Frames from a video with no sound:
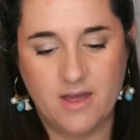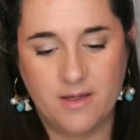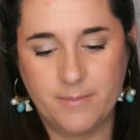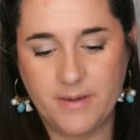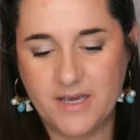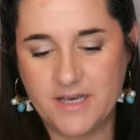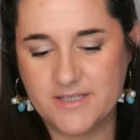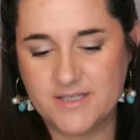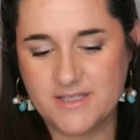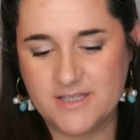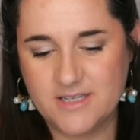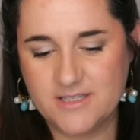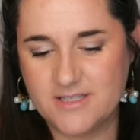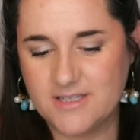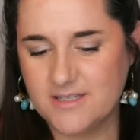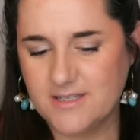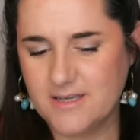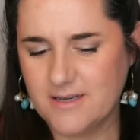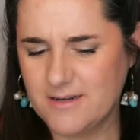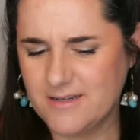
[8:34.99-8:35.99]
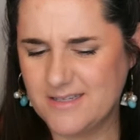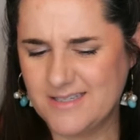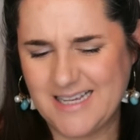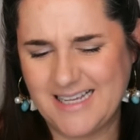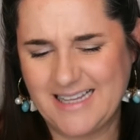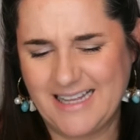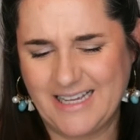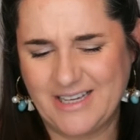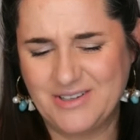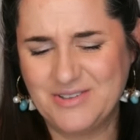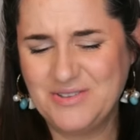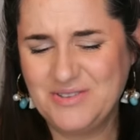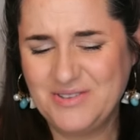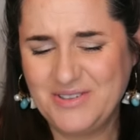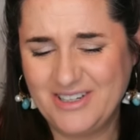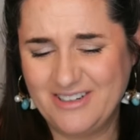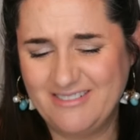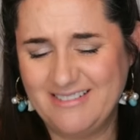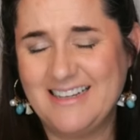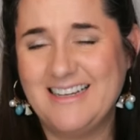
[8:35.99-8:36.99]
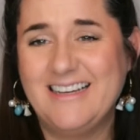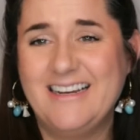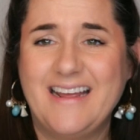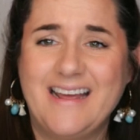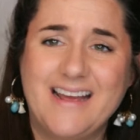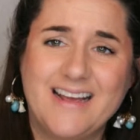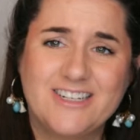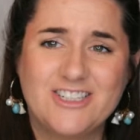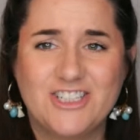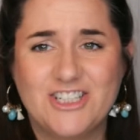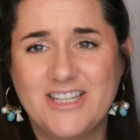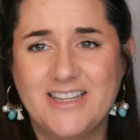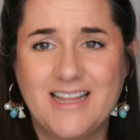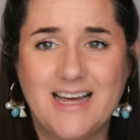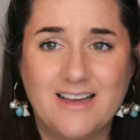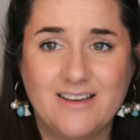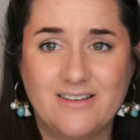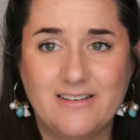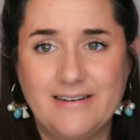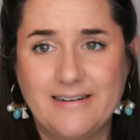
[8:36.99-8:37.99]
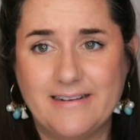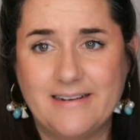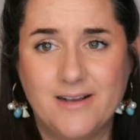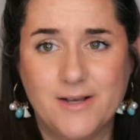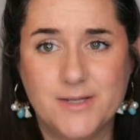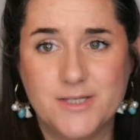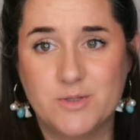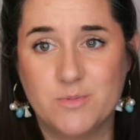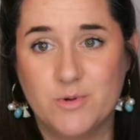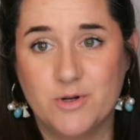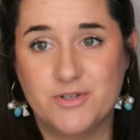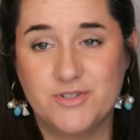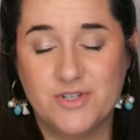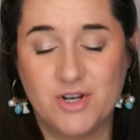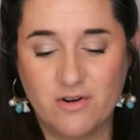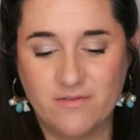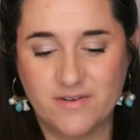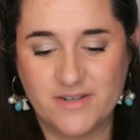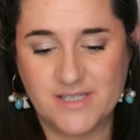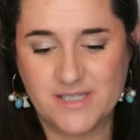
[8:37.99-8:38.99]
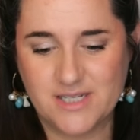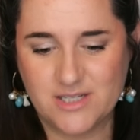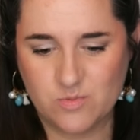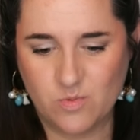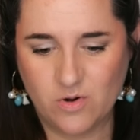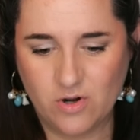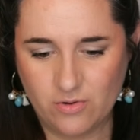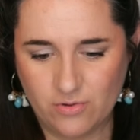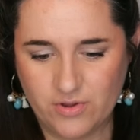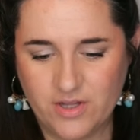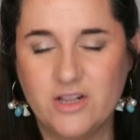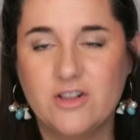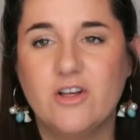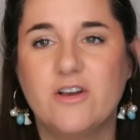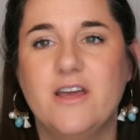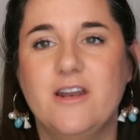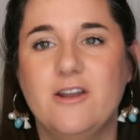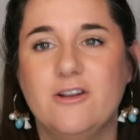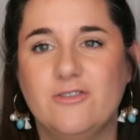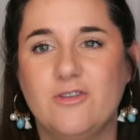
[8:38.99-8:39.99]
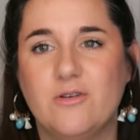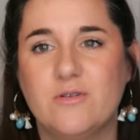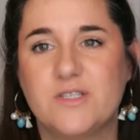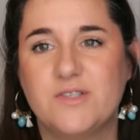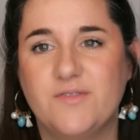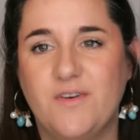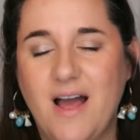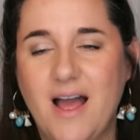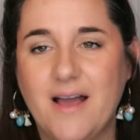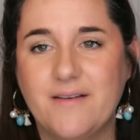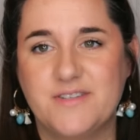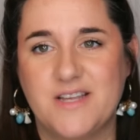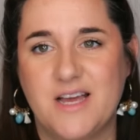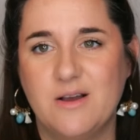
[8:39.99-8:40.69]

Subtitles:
Because this is gonna say like, ooh, you're not actually that good at customer service, because we're only looking at those 5s.